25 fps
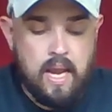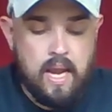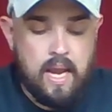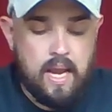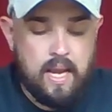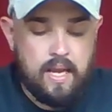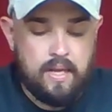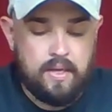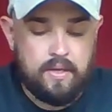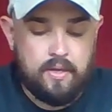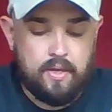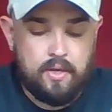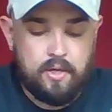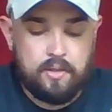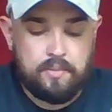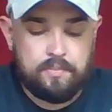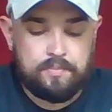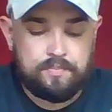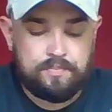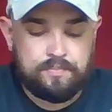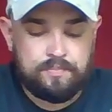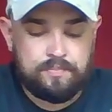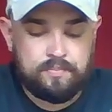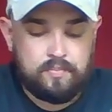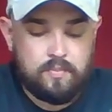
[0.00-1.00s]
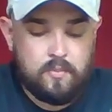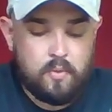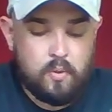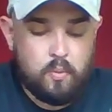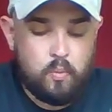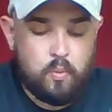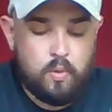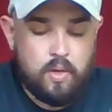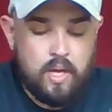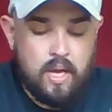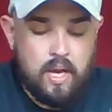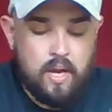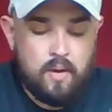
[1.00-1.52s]
And
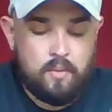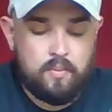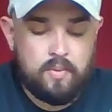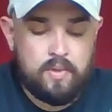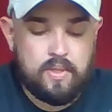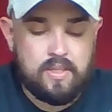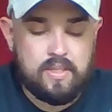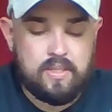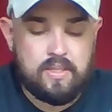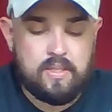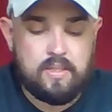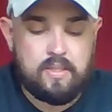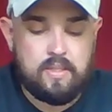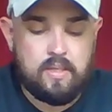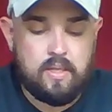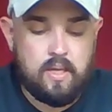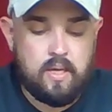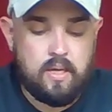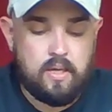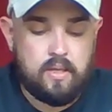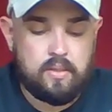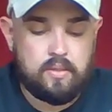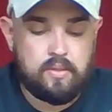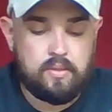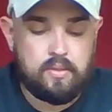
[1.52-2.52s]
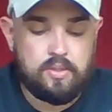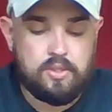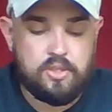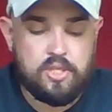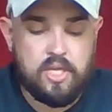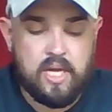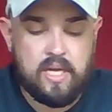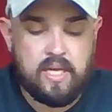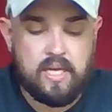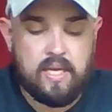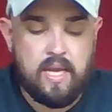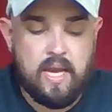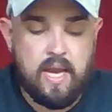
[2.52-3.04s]
when I was
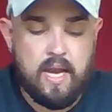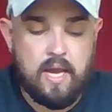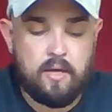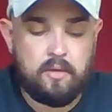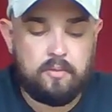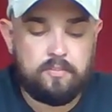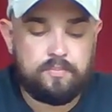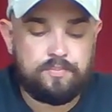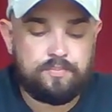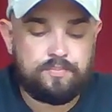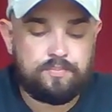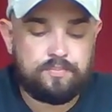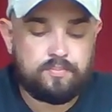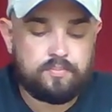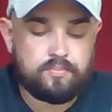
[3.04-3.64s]
checking out,